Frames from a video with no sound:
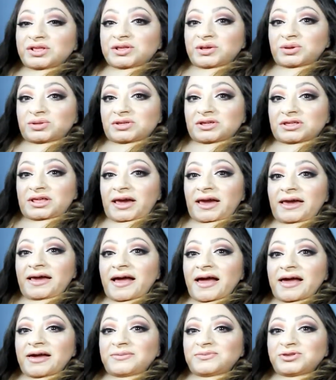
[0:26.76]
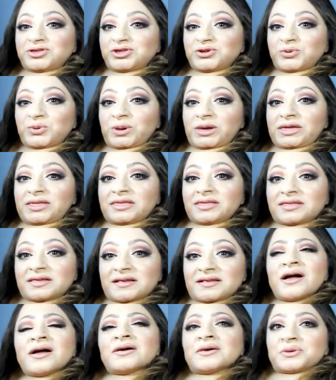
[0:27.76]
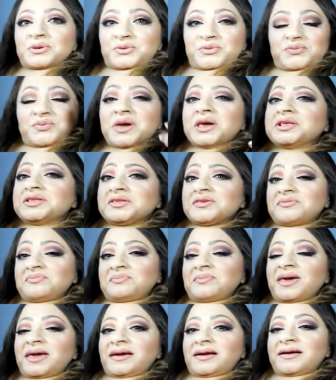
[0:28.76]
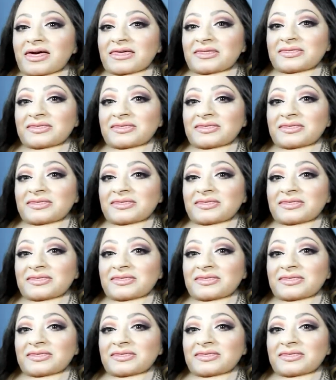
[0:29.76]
today I'm doing this face of makeup.